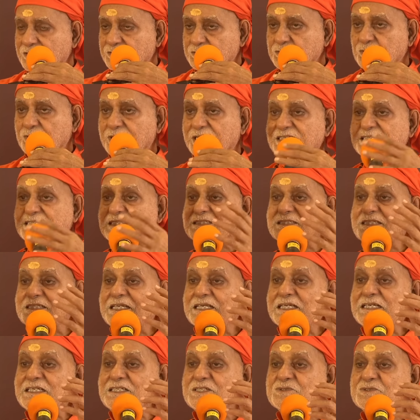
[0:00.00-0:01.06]
So let us
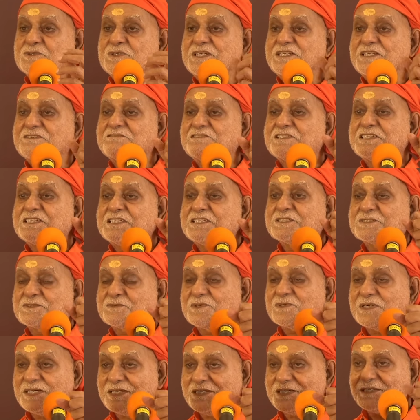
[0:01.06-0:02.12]
learn to live in
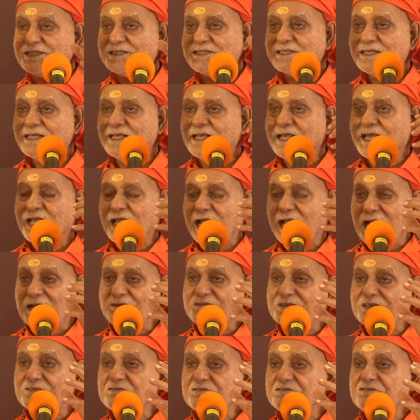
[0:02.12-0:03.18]
this world.
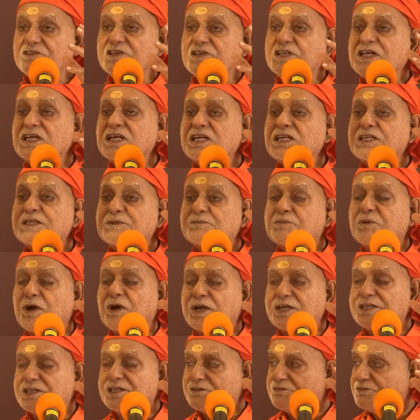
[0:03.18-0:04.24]
Have a world
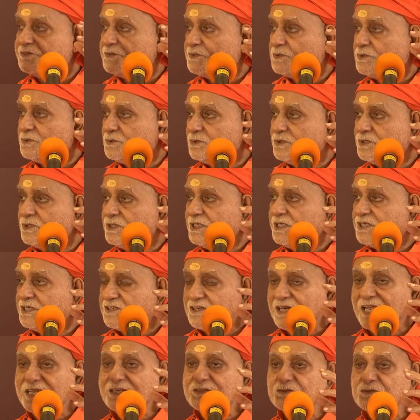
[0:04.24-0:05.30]
point of view.
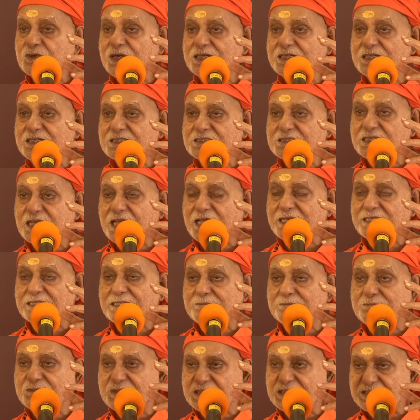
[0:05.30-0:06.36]
Try to
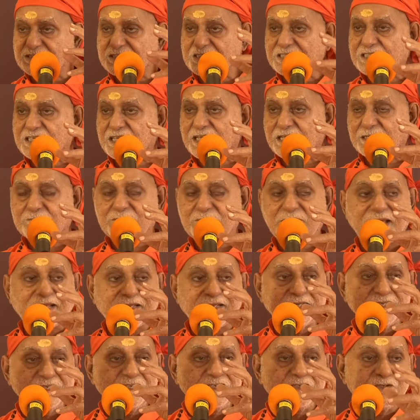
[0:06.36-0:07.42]
understand the measure and
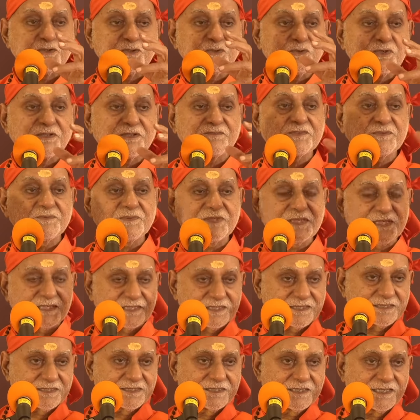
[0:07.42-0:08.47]
magnitude of the
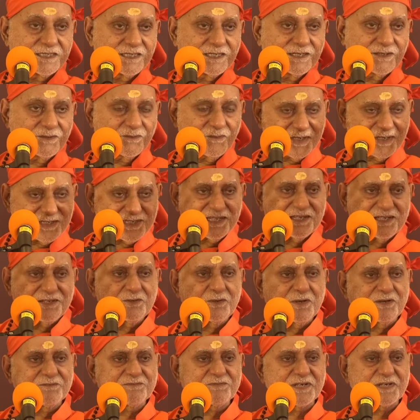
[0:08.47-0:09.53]
world. What are
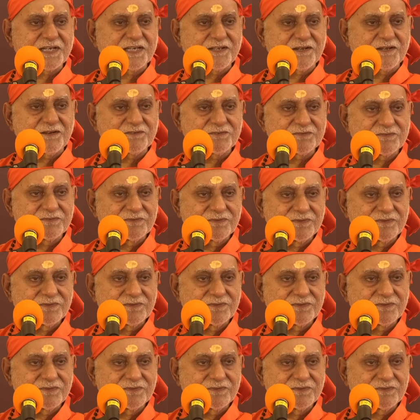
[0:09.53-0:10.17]
you afraid of?